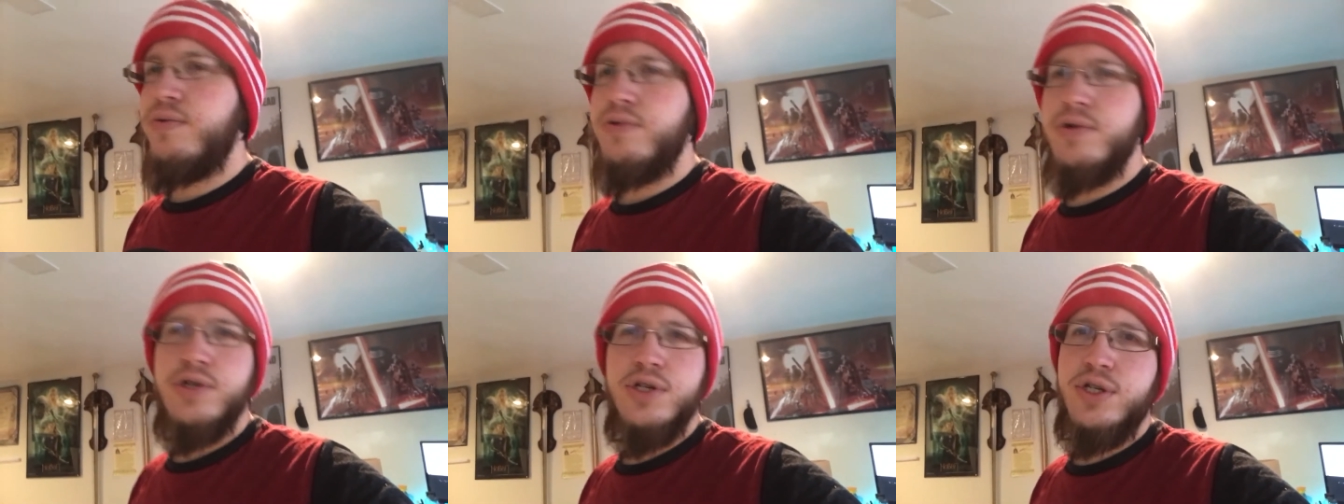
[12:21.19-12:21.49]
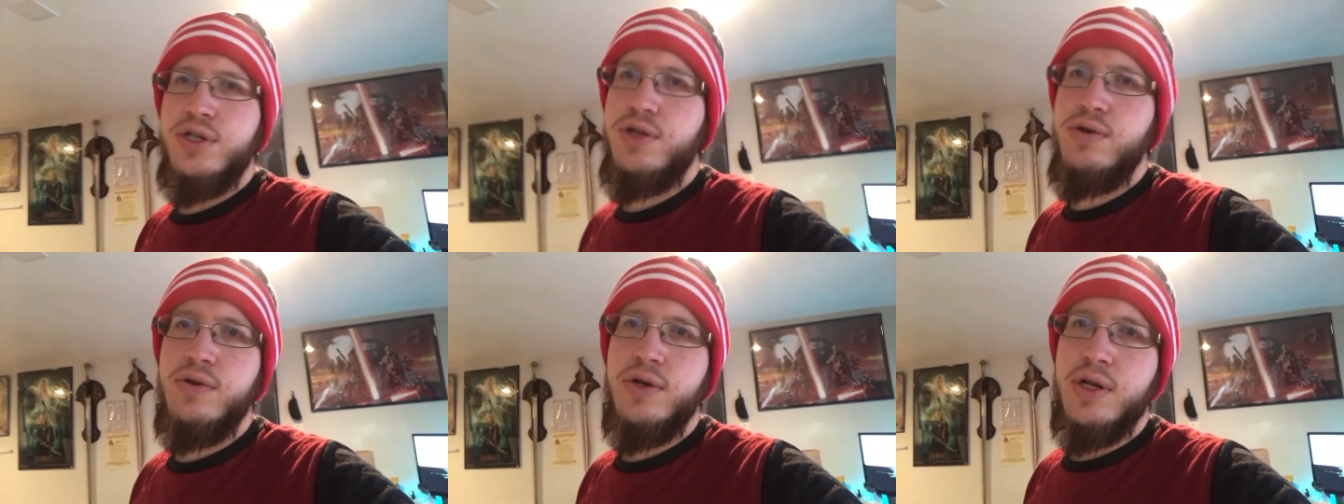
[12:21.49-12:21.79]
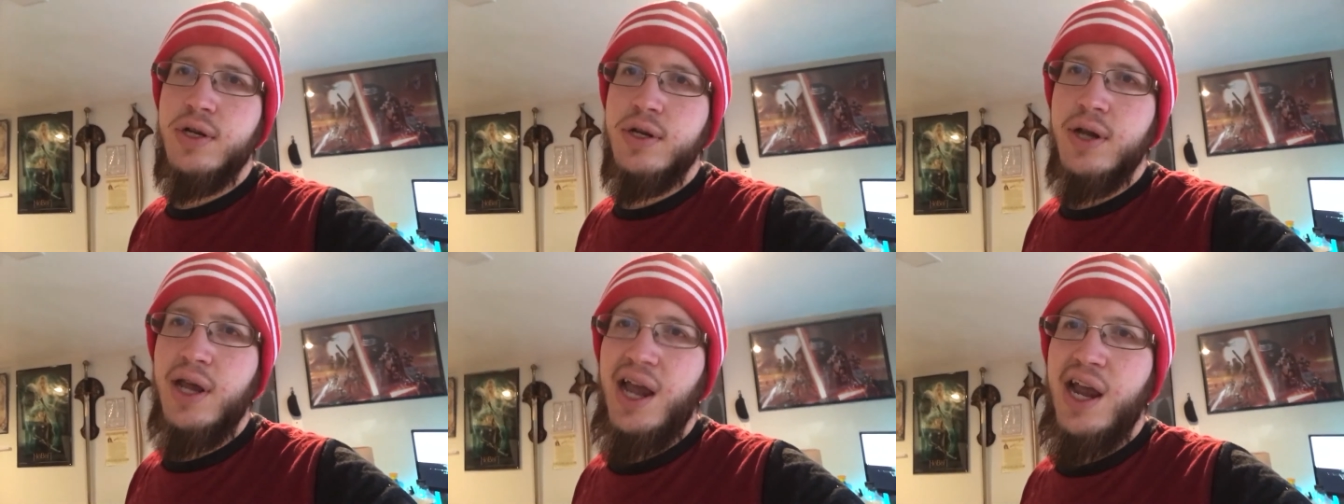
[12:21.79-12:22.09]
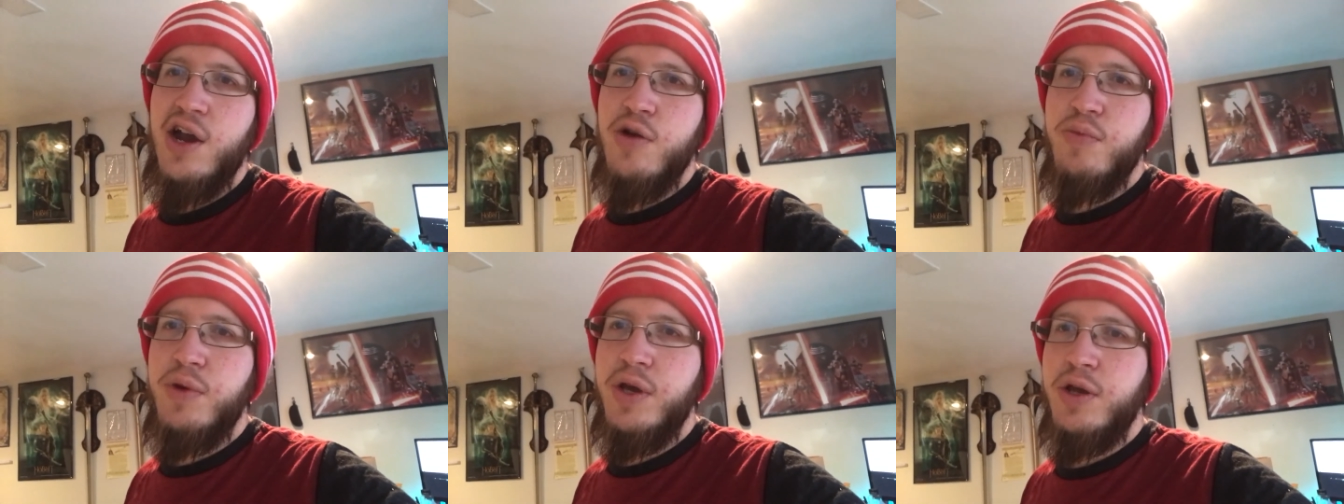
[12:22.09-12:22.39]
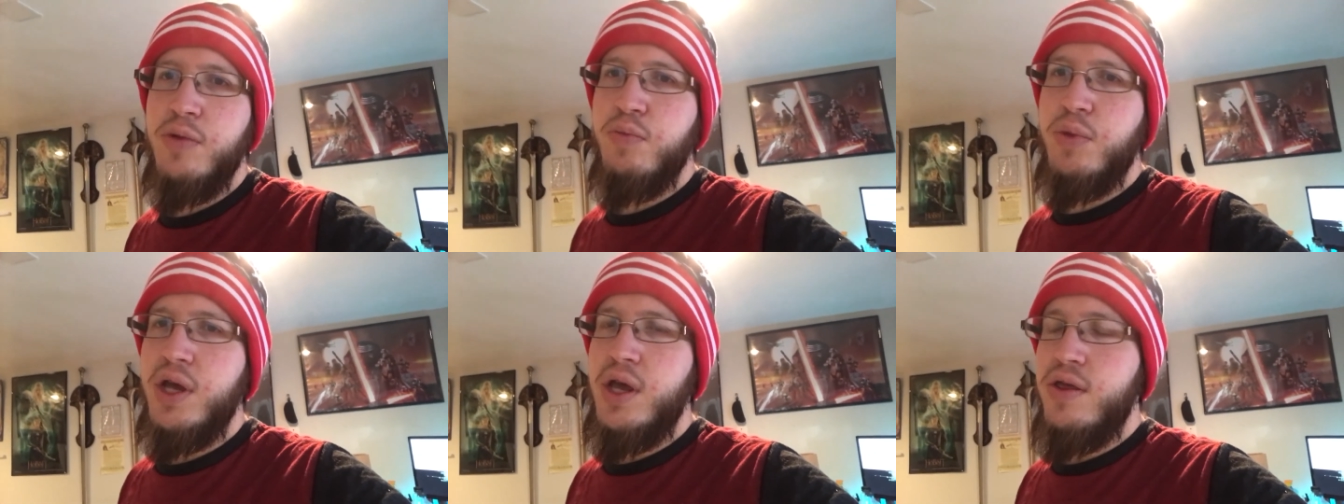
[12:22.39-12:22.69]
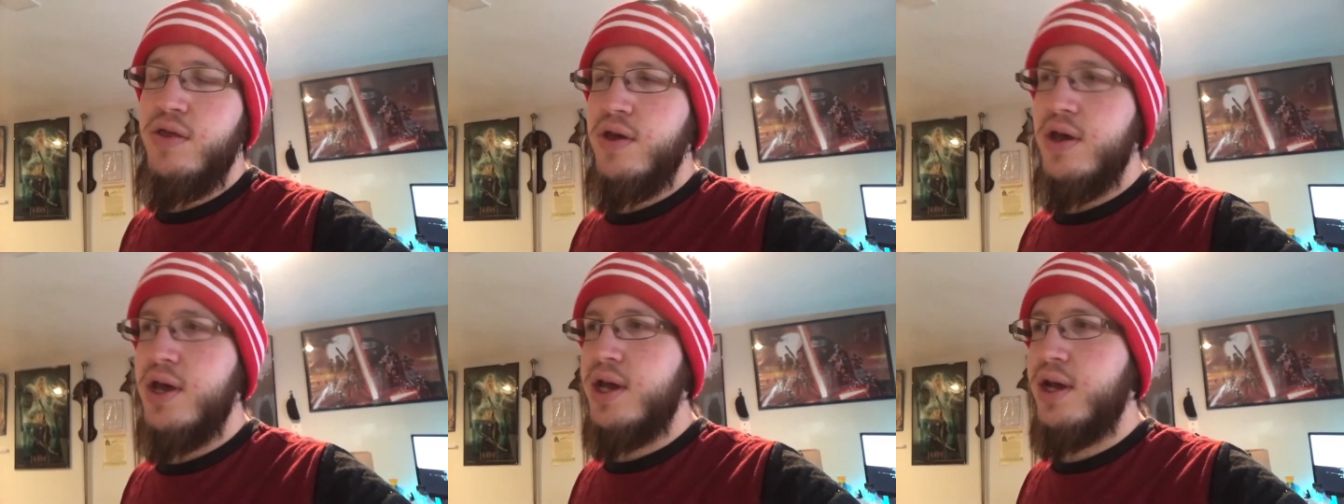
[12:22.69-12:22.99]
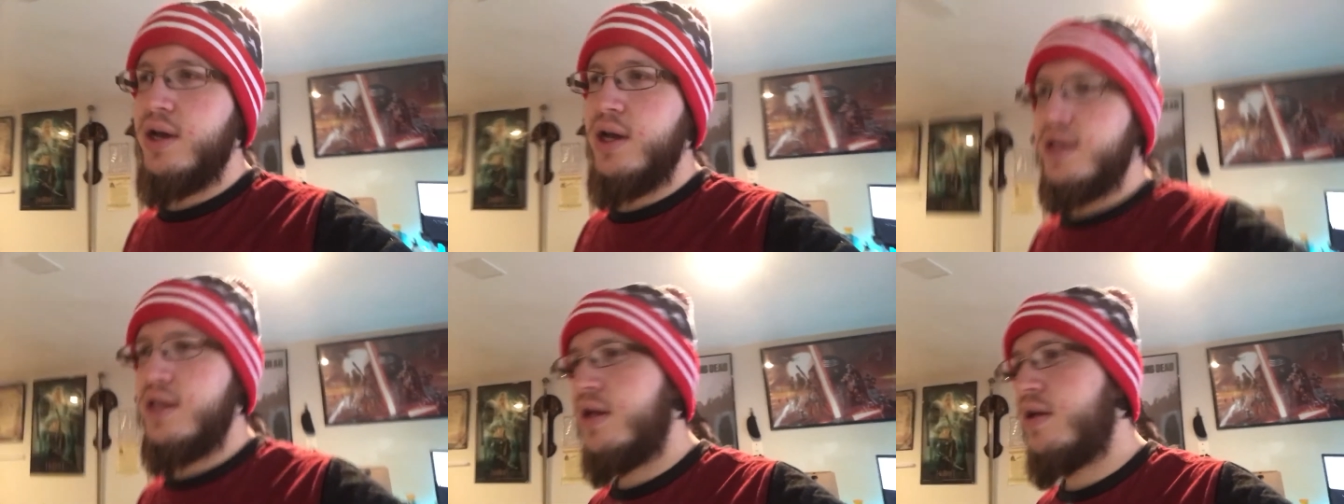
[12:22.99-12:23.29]
We're just doing an Airbnb
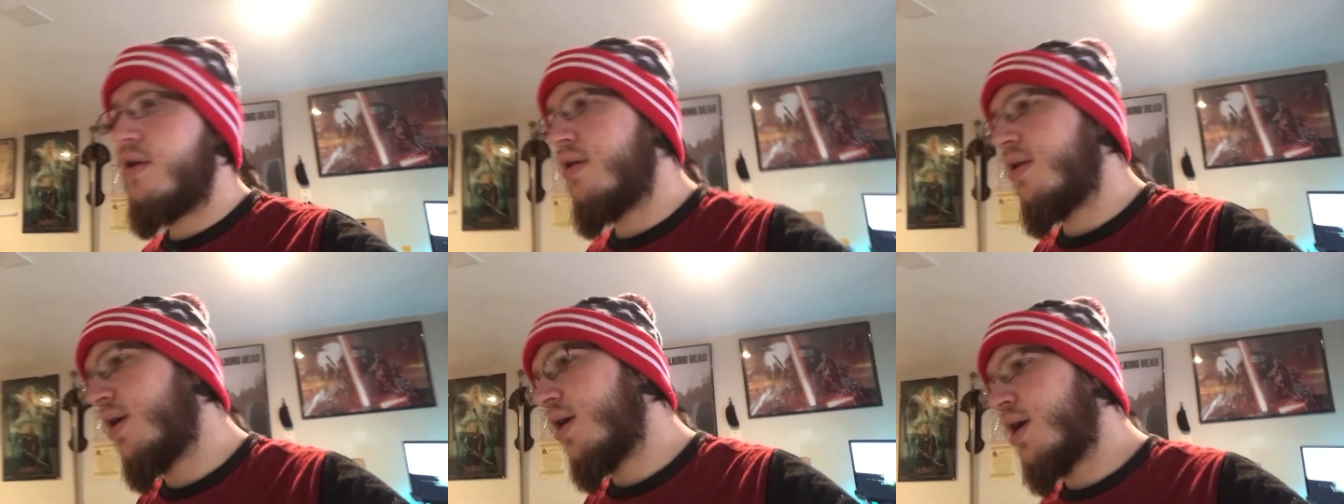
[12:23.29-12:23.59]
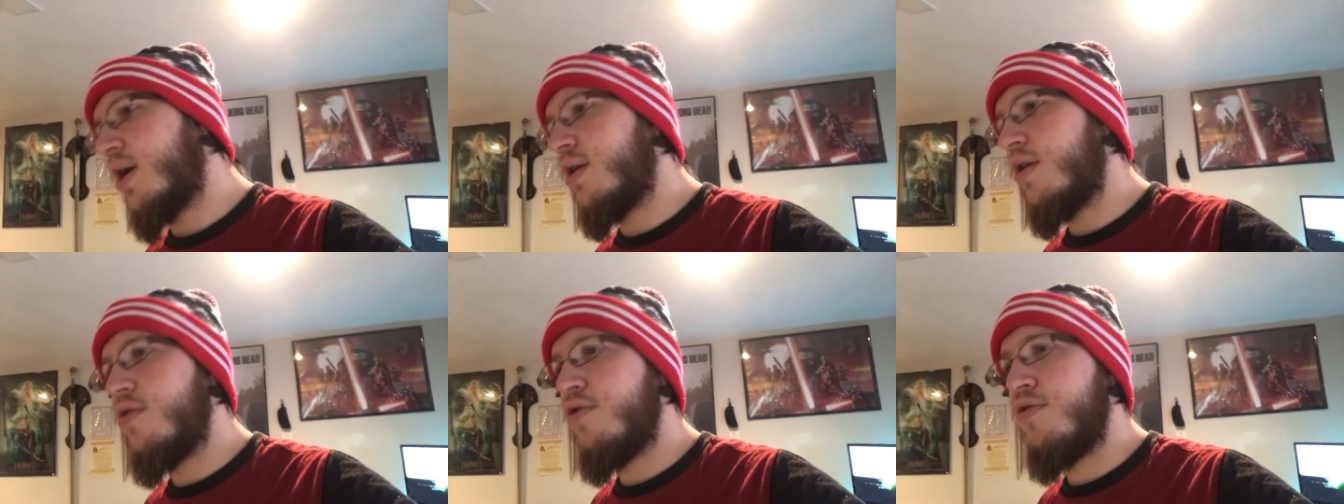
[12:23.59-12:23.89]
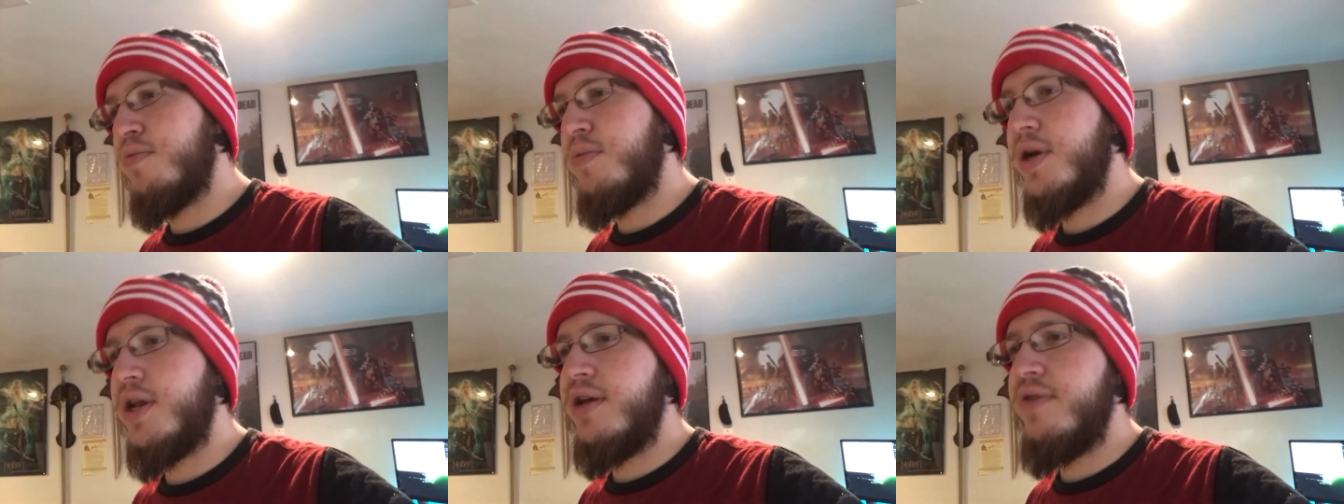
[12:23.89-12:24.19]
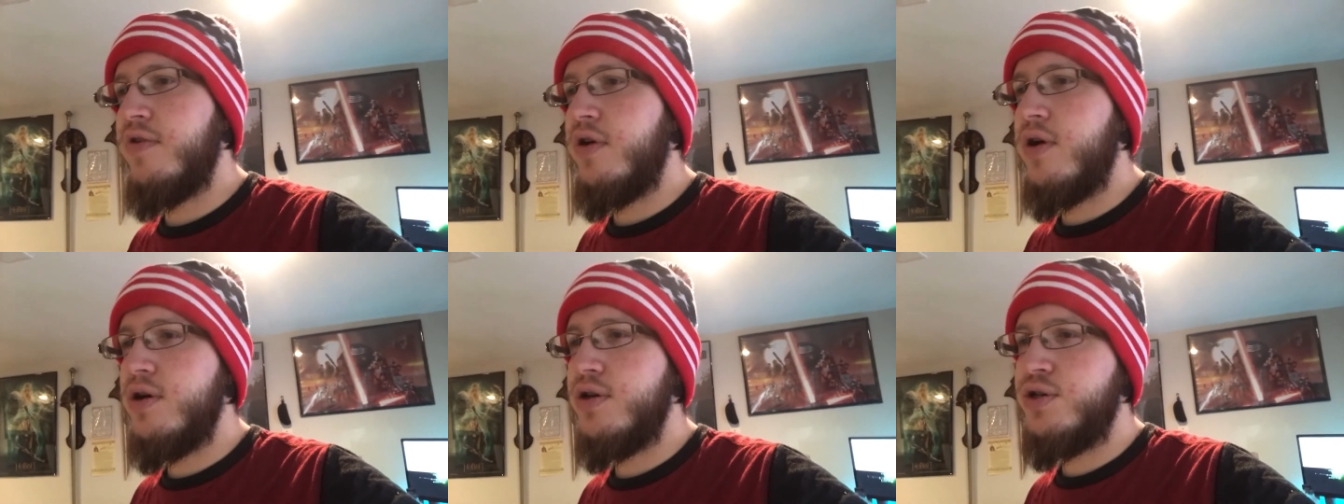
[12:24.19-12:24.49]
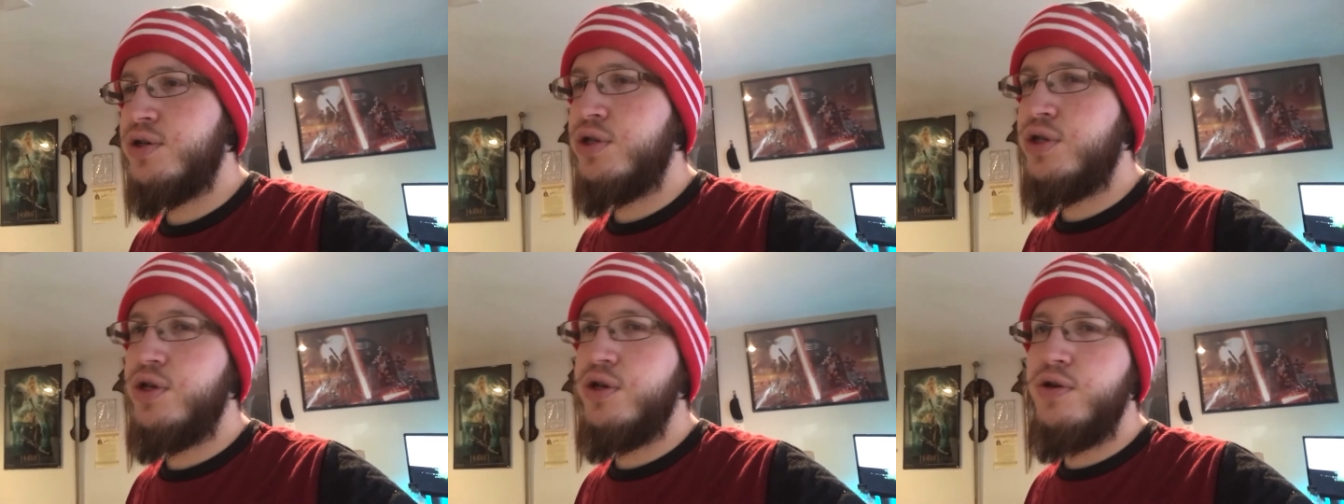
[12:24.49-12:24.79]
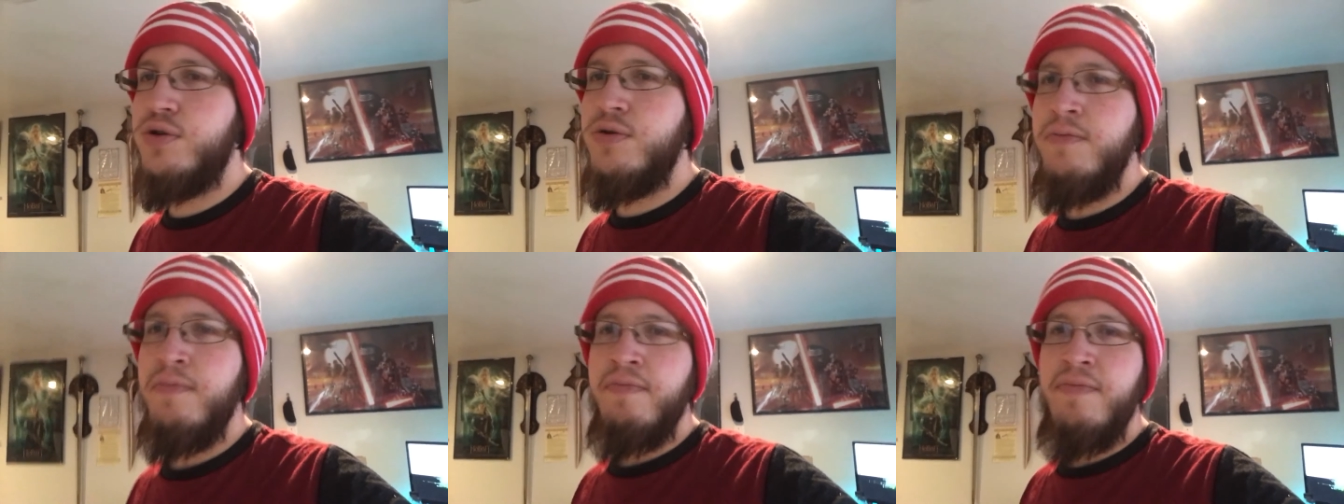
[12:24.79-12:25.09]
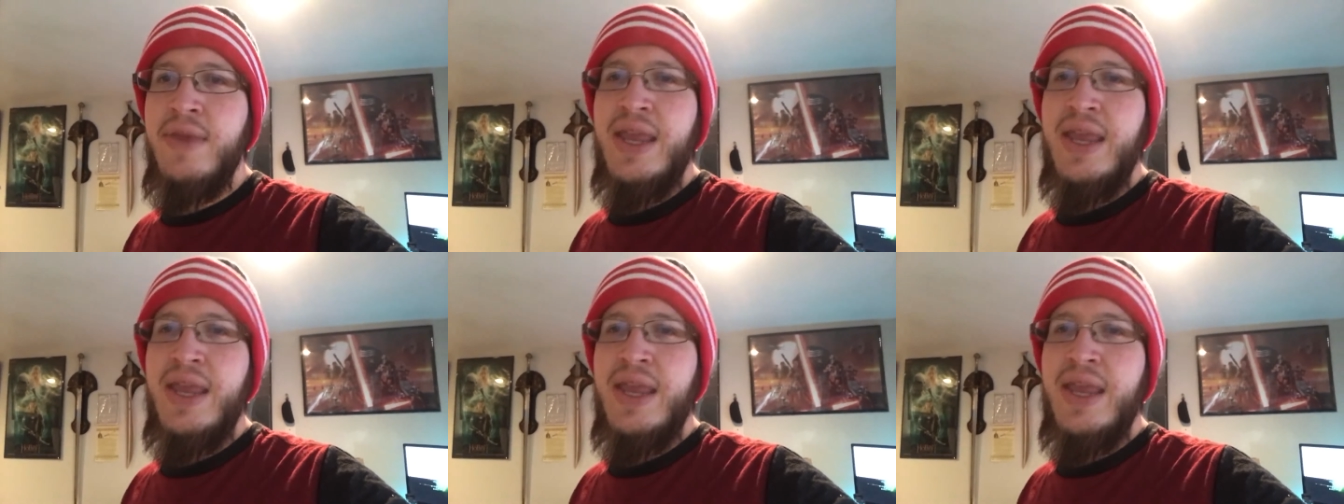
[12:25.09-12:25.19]
thing, and then uh, another buddy of ours too.